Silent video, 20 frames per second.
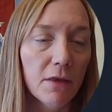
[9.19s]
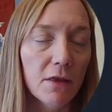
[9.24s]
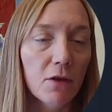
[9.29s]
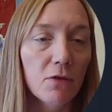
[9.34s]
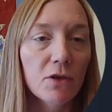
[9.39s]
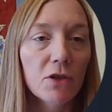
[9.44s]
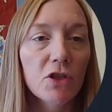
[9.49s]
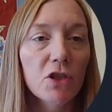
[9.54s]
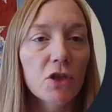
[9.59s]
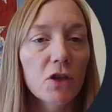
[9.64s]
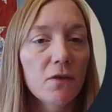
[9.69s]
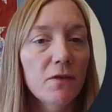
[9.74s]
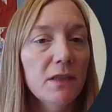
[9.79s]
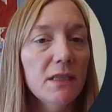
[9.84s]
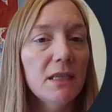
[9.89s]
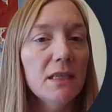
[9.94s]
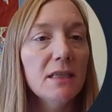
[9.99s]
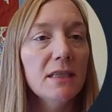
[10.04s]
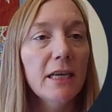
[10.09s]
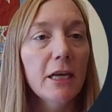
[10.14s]
Those are
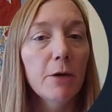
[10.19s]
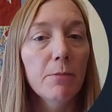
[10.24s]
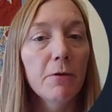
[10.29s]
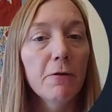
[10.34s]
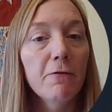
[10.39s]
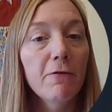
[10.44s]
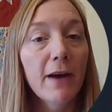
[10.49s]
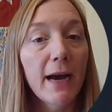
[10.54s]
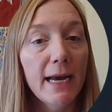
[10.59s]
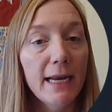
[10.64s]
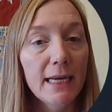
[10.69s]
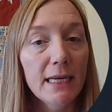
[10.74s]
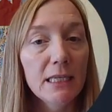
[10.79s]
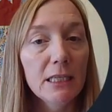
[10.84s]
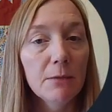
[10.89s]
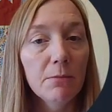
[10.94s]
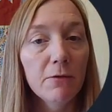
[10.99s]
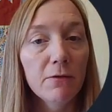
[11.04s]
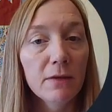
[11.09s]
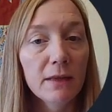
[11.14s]
services that are provided to